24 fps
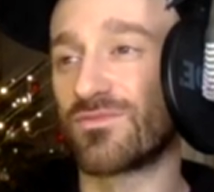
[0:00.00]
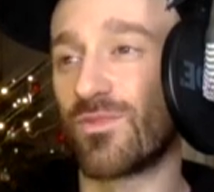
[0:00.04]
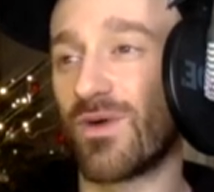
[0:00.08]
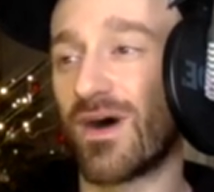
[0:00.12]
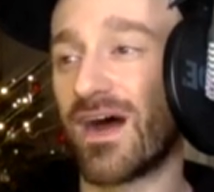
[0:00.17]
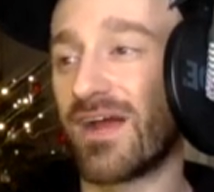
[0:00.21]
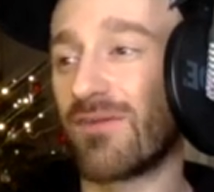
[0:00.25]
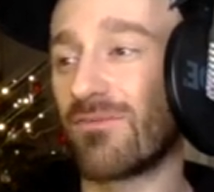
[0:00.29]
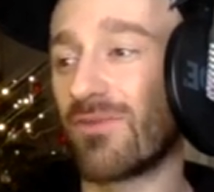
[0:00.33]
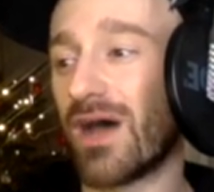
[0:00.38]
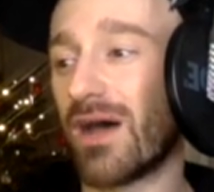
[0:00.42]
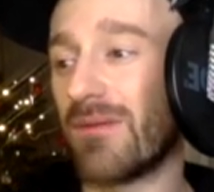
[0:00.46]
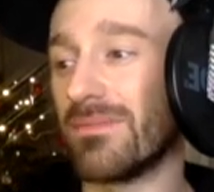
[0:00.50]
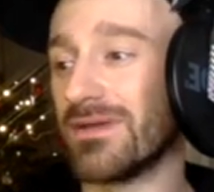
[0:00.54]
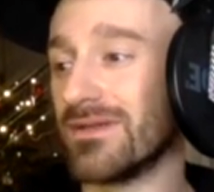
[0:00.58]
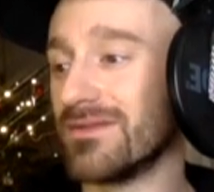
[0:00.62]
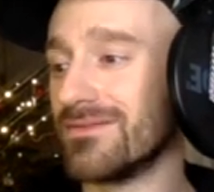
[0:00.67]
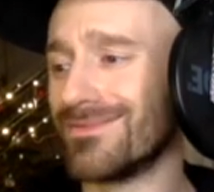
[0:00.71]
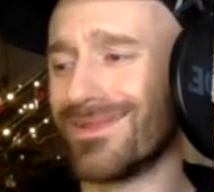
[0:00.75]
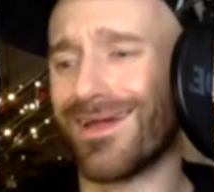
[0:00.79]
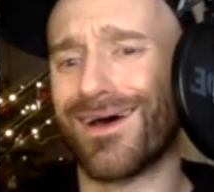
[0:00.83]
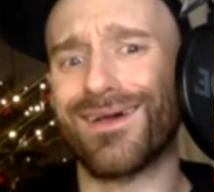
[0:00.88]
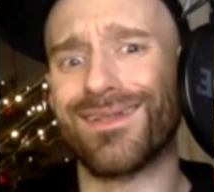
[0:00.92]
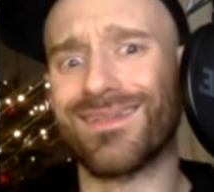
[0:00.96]
why
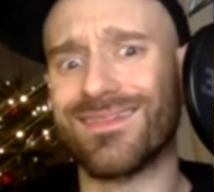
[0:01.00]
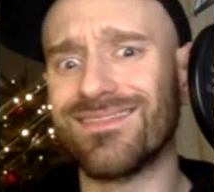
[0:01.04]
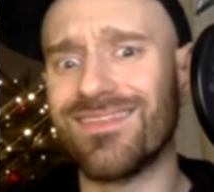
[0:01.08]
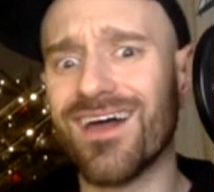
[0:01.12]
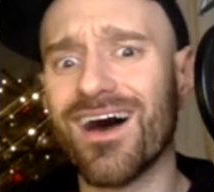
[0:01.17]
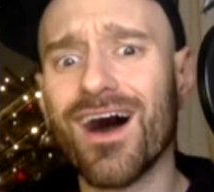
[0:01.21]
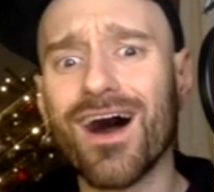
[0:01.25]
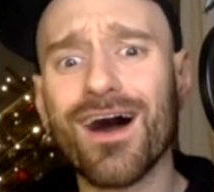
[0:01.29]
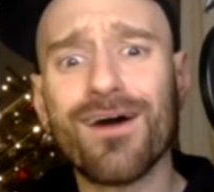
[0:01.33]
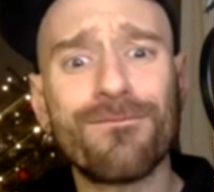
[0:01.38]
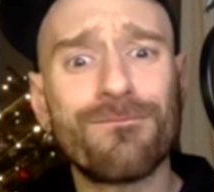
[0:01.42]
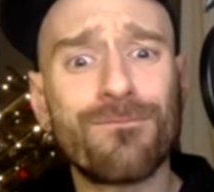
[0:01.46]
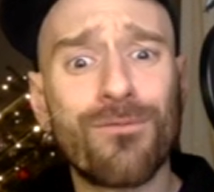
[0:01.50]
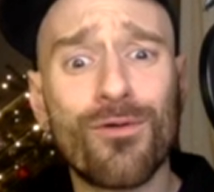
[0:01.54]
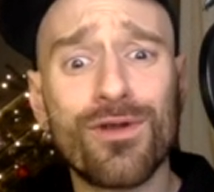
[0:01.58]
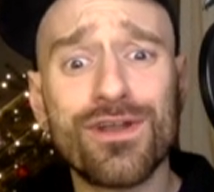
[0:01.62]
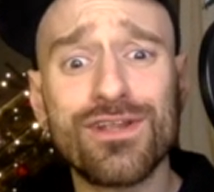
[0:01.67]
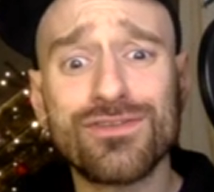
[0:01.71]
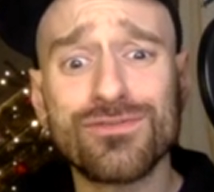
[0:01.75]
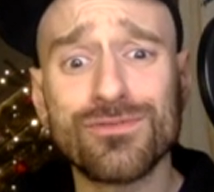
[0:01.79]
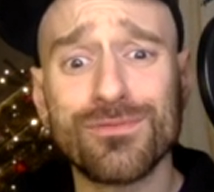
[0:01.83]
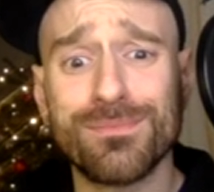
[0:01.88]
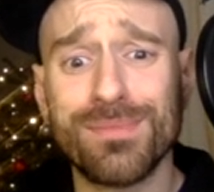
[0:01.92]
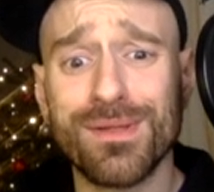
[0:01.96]
ramen?
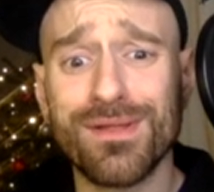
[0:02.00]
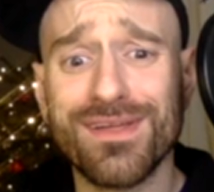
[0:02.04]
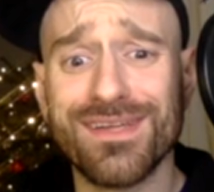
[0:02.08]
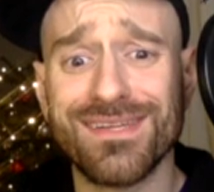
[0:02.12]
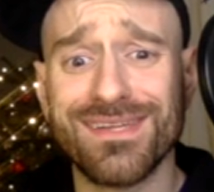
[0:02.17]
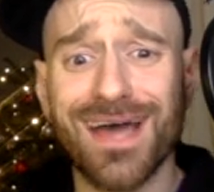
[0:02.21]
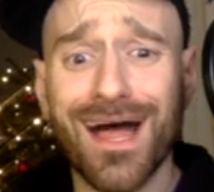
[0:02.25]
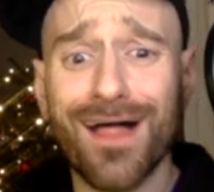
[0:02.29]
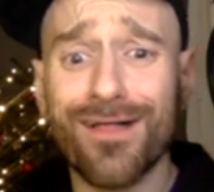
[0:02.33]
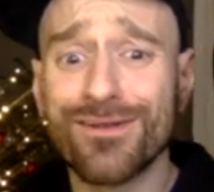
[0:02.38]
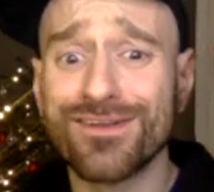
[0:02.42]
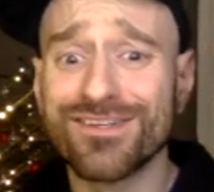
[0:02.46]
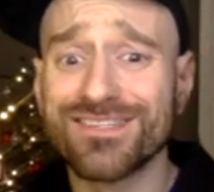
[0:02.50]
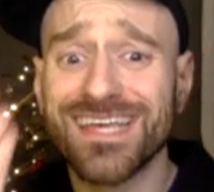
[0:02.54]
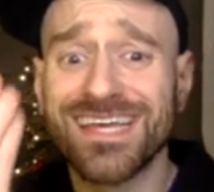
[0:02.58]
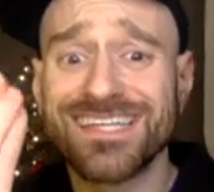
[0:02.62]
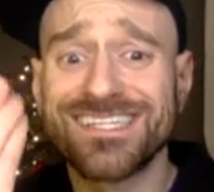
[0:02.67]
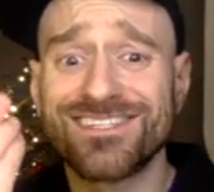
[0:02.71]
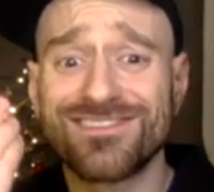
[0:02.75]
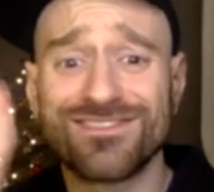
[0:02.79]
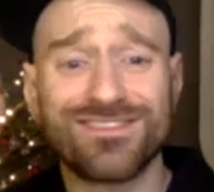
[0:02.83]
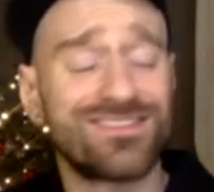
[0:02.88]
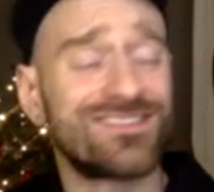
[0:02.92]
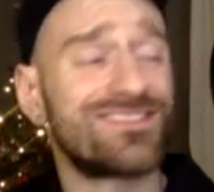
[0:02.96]
$42 billion.
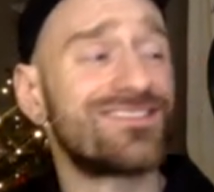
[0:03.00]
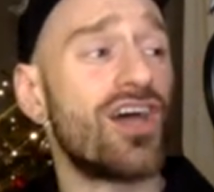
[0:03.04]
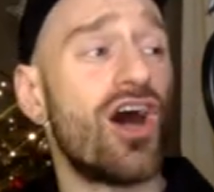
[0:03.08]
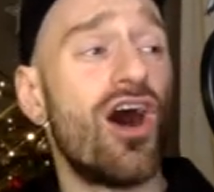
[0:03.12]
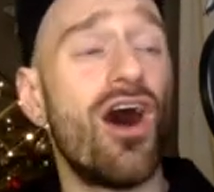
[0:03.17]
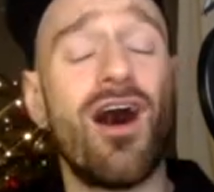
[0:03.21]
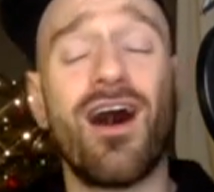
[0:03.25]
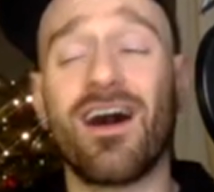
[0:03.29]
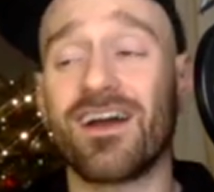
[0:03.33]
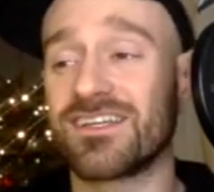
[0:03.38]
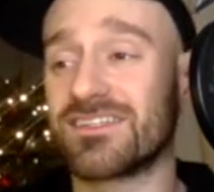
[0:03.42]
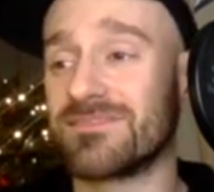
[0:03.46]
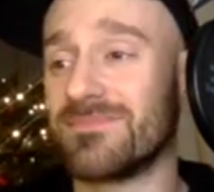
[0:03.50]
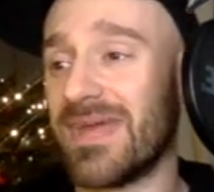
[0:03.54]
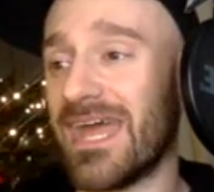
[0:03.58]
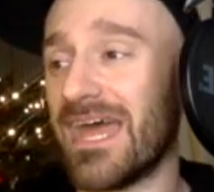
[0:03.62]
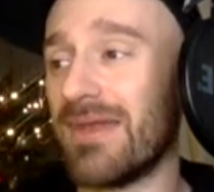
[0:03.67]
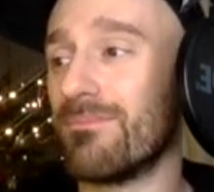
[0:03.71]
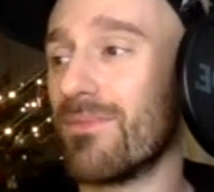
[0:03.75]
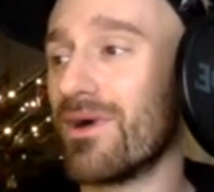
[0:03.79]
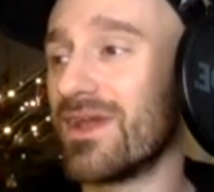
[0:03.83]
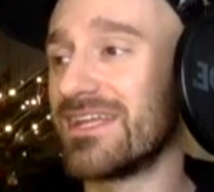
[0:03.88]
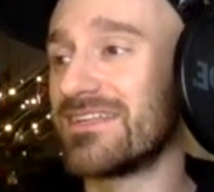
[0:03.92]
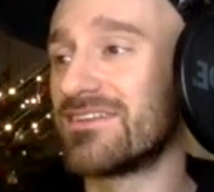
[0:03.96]
That talks,
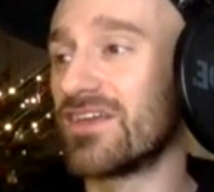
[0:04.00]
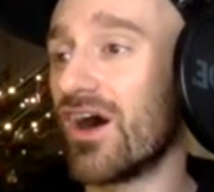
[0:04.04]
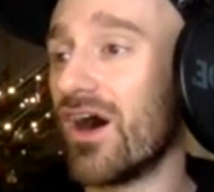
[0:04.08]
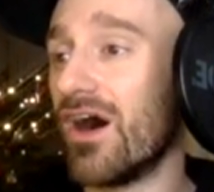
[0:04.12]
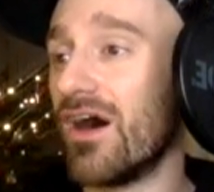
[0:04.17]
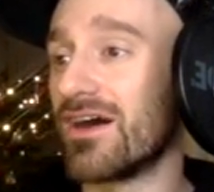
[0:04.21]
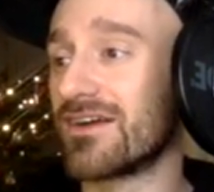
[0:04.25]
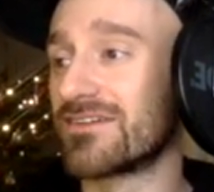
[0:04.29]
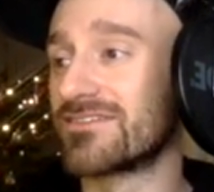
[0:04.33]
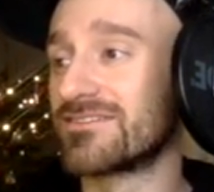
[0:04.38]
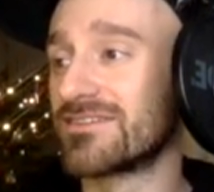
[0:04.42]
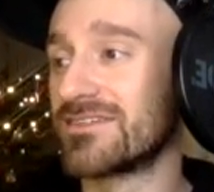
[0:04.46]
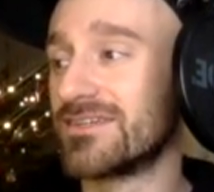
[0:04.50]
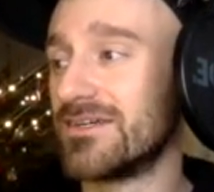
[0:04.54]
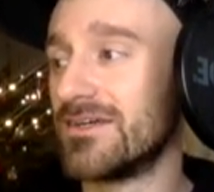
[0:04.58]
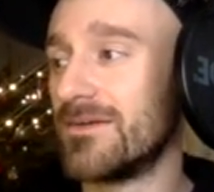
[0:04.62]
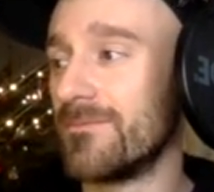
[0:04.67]
man. Money talks.